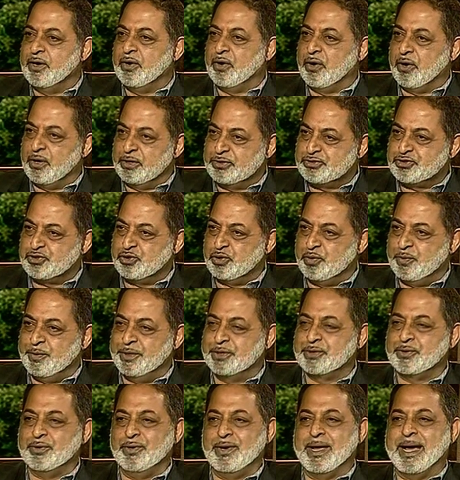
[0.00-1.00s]
also
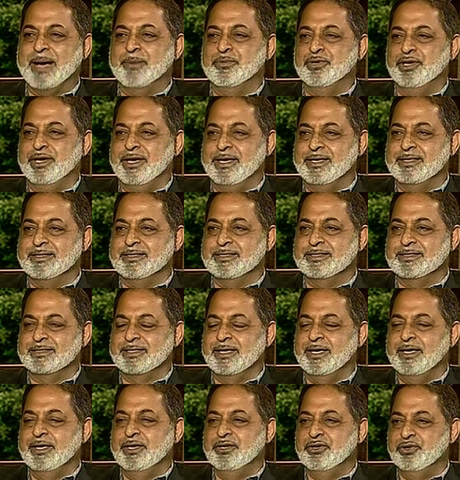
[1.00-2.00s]
with collaborators
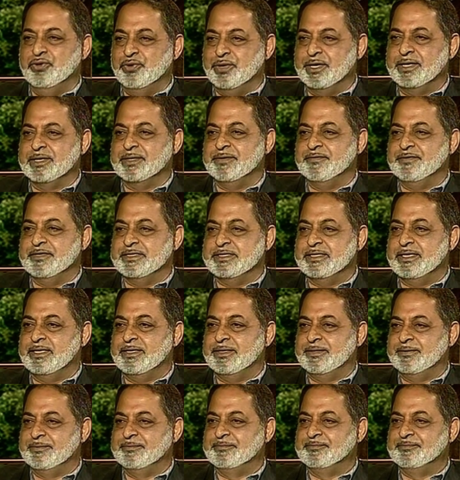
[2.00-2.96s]
during the visit.